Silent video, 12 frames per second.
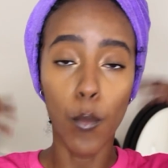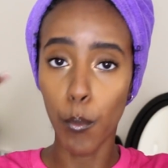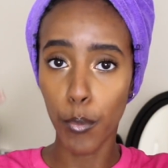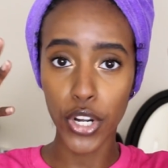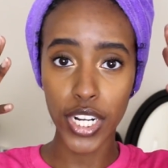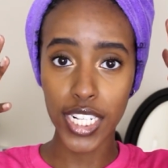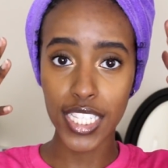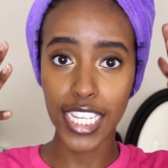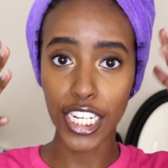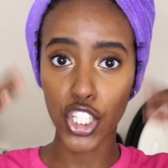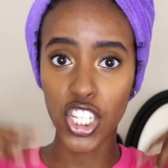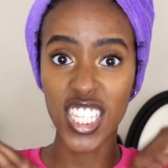put it in
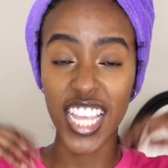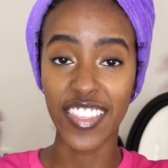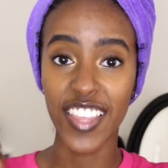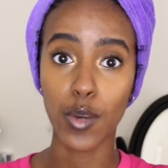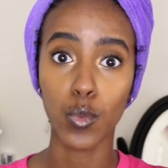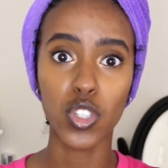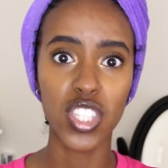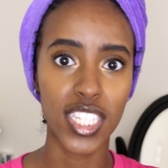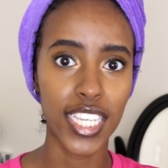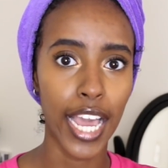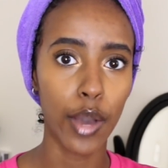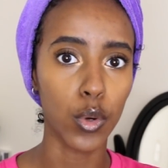sections, and then we'll
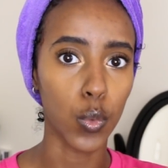see how